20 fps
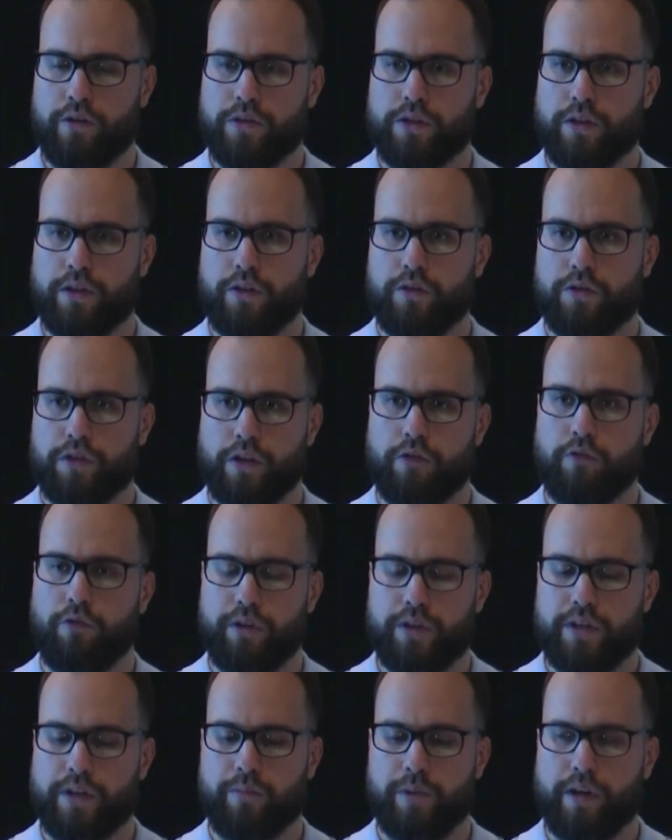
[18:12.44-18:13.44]

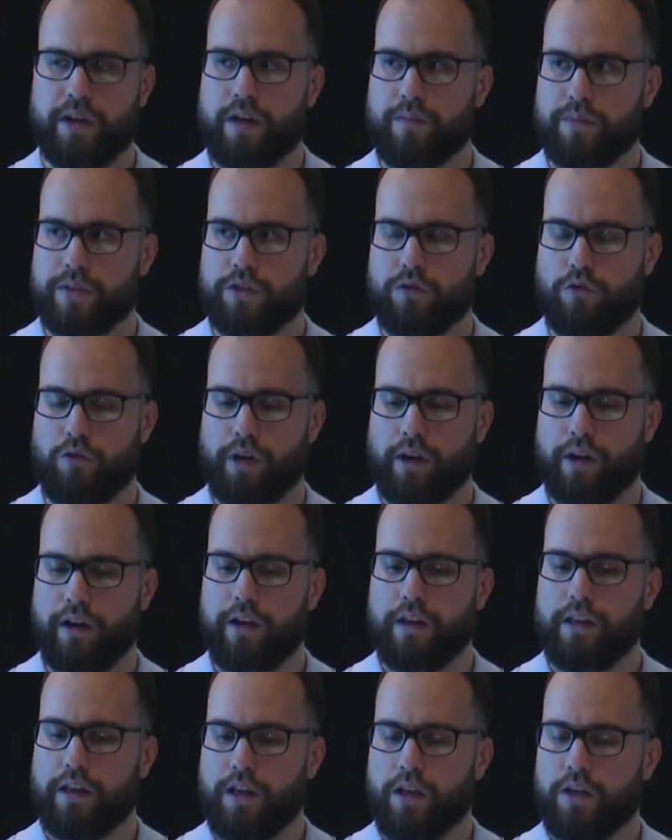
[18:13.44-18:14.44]
security becomes stronger.
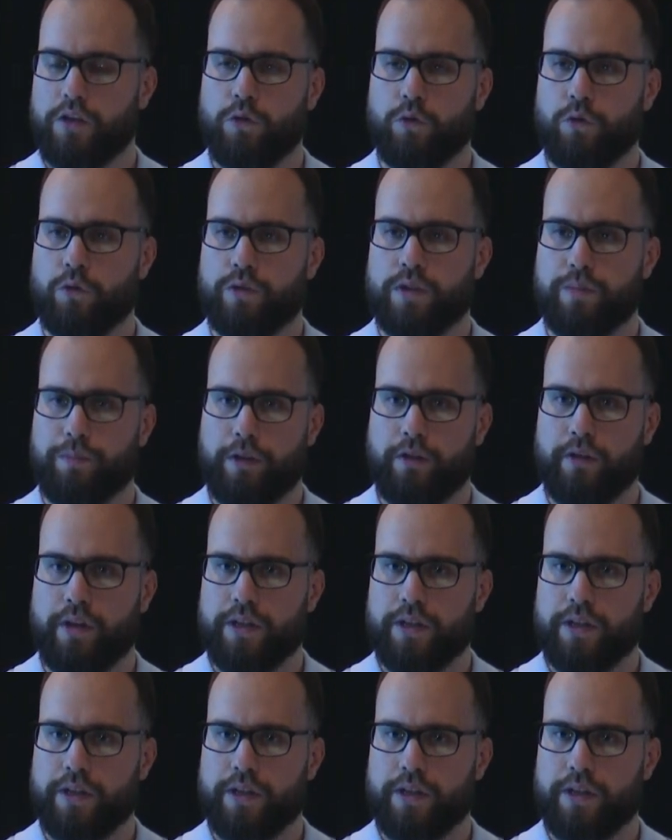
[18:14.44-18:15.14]
You could deploy